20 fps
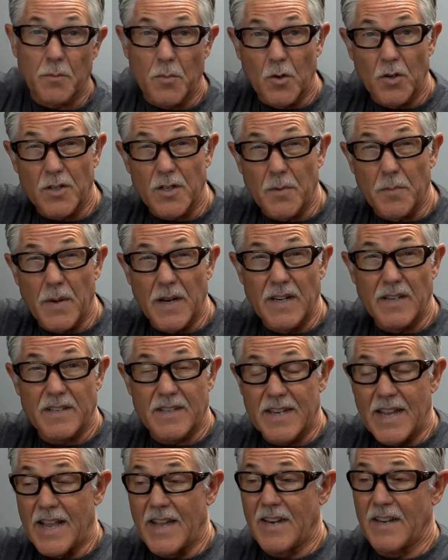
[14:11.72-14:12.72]
a push to paint
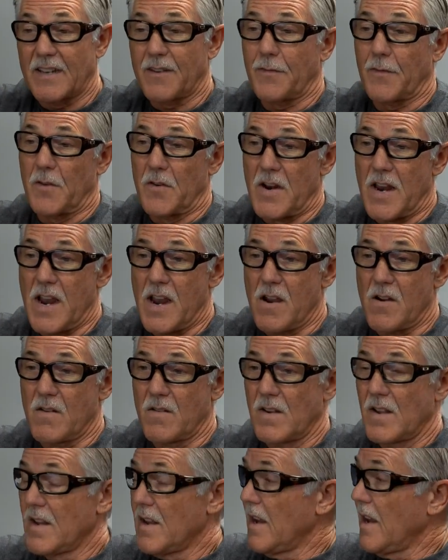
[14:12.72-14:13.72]
status for
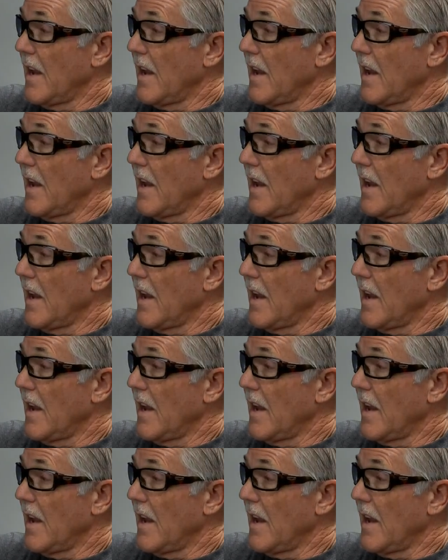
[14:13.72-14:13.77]
now.